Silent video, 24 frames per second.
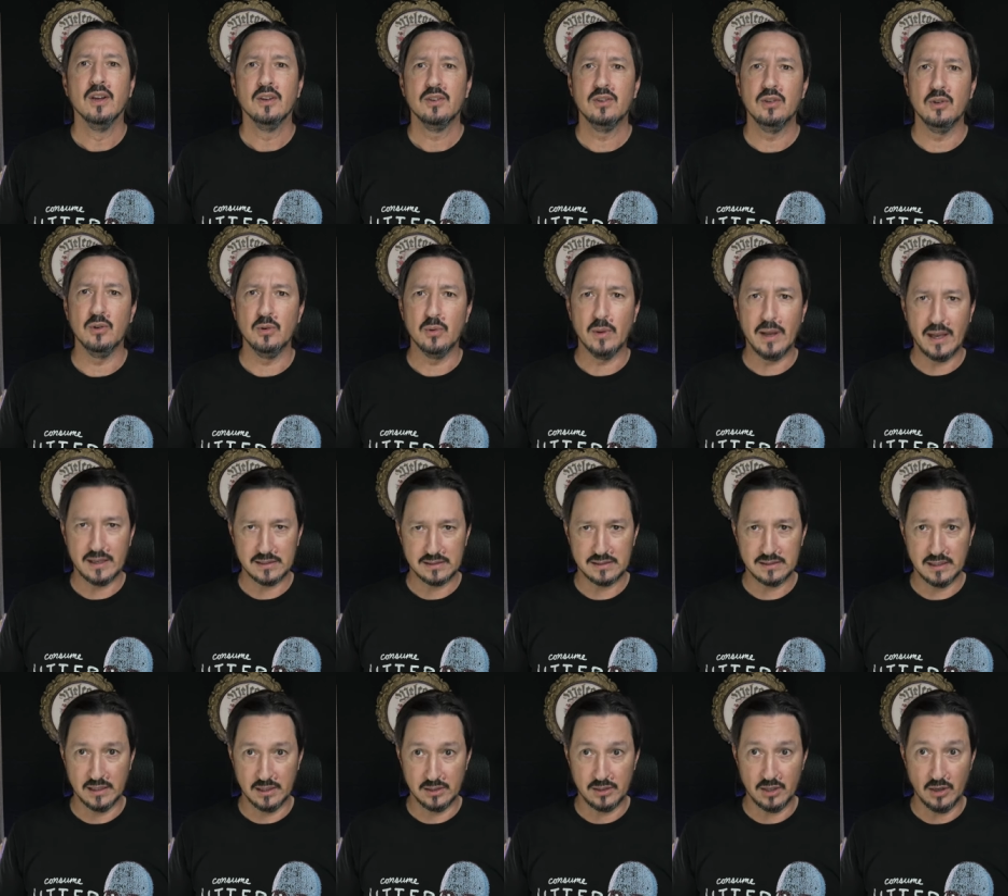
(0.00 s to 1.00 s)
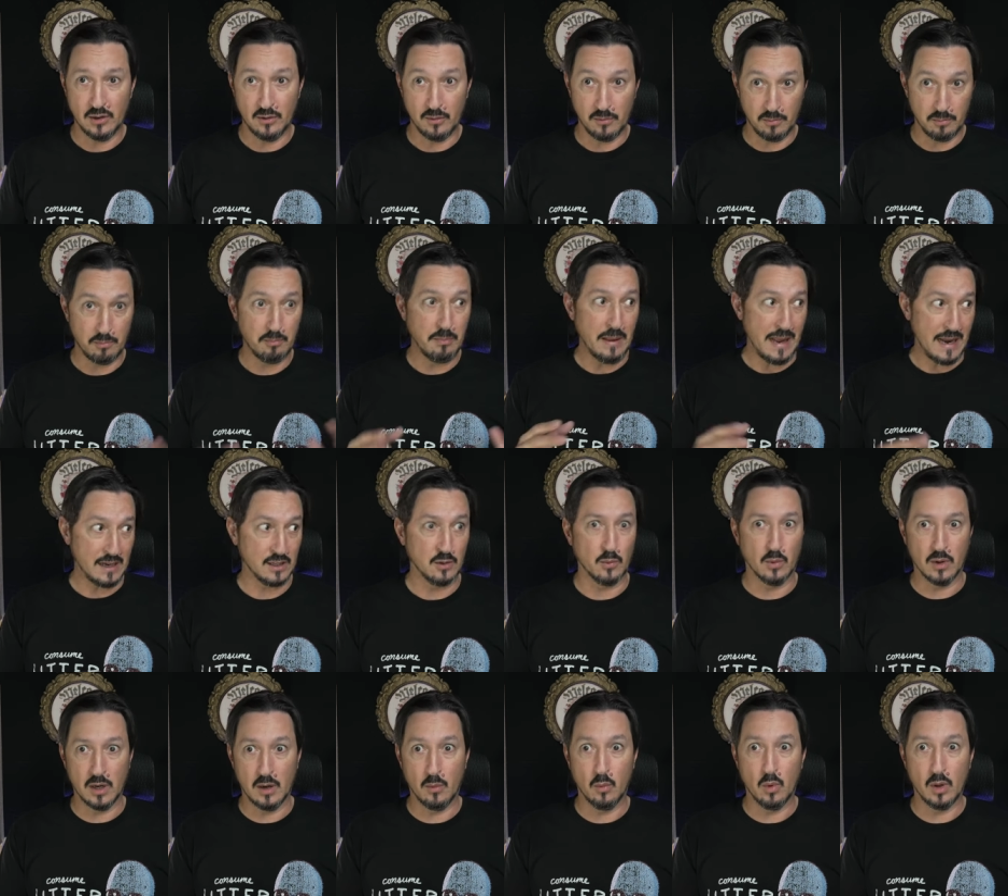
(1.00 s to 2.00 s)
to S Cinetone back to
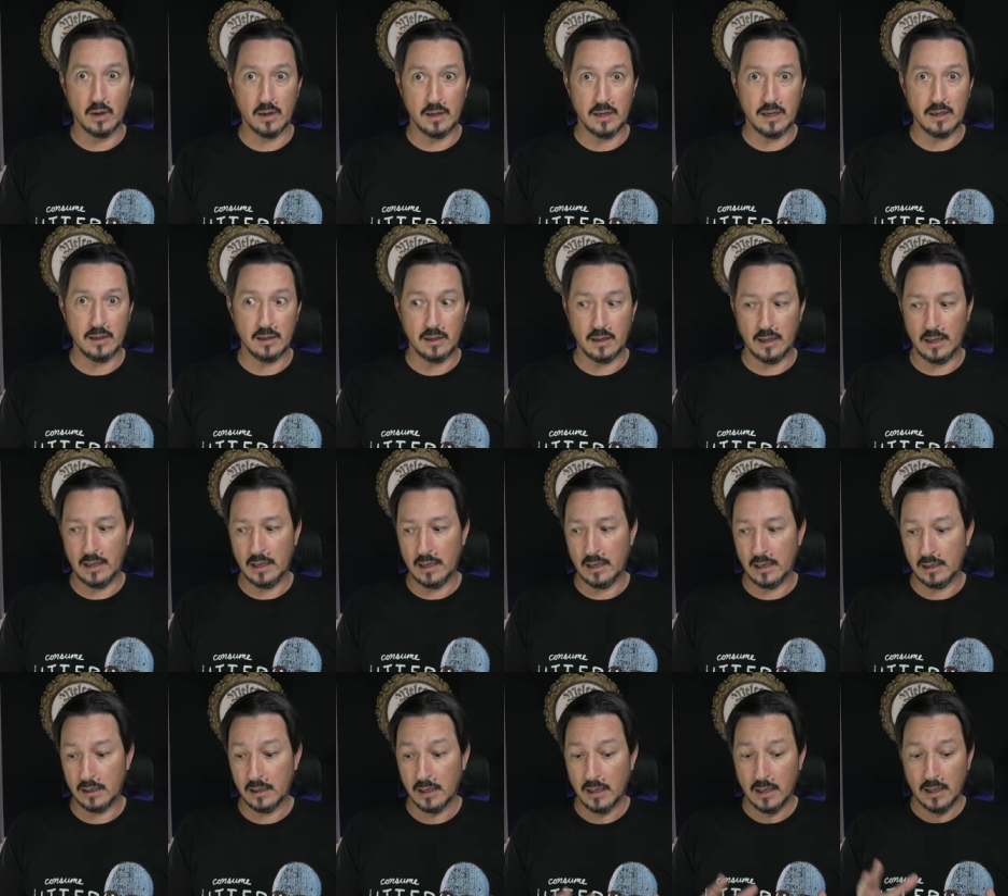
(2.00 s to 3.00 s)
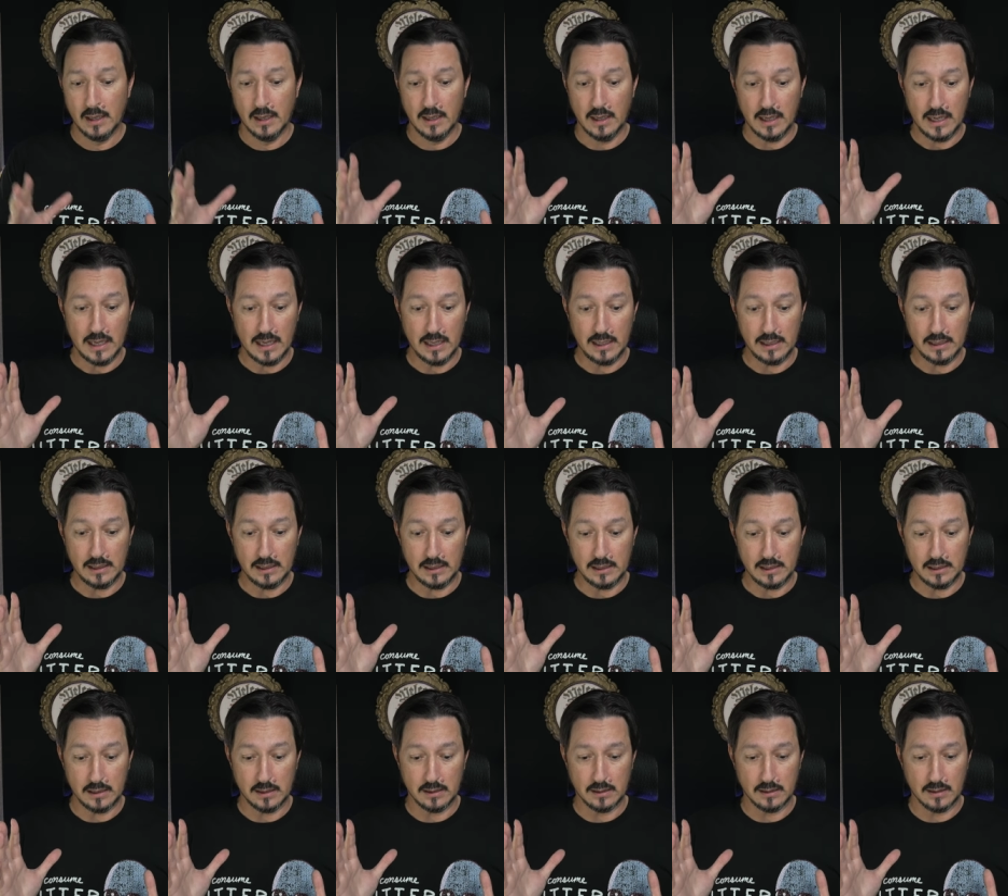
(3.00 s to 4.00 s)
where I wanted it. And
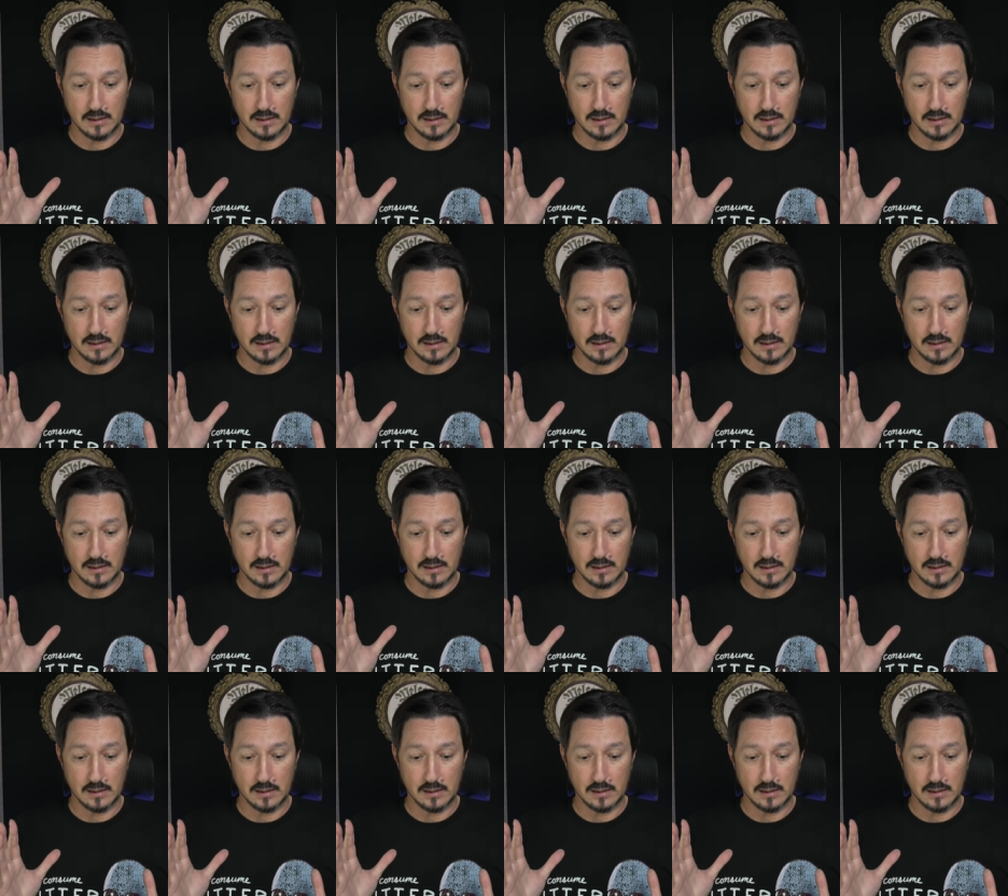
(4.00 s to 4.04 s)
I